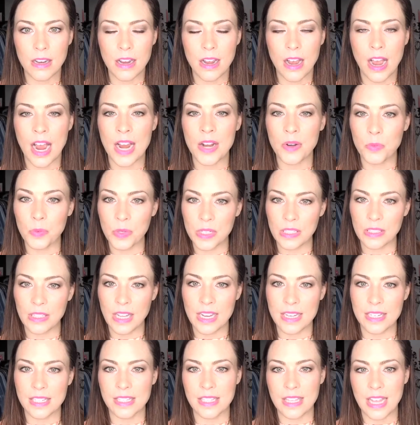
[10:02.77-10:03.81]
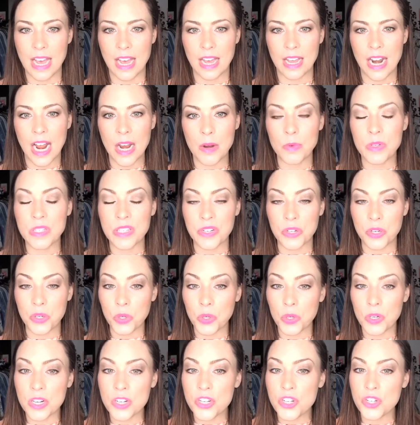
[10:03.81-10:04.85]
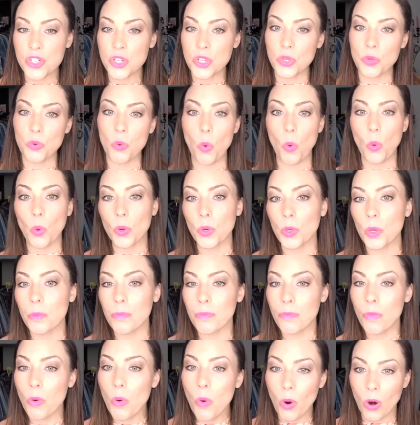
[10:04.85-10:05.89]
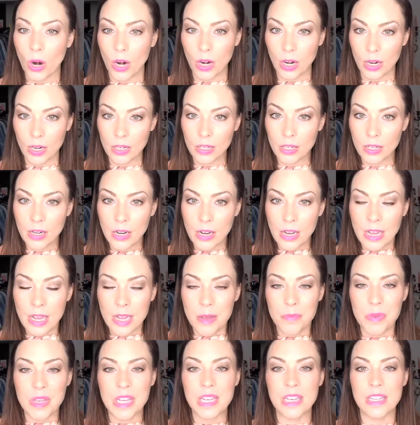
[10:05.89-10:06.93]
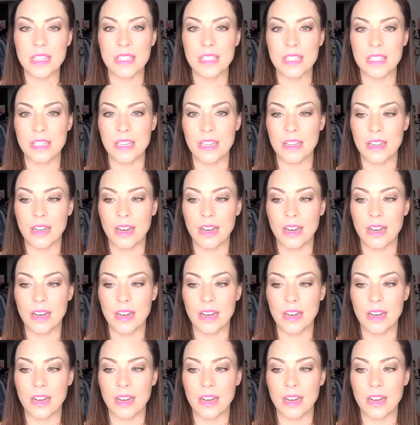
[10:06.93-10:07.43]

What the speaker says: I realized that I was encouraged to order more because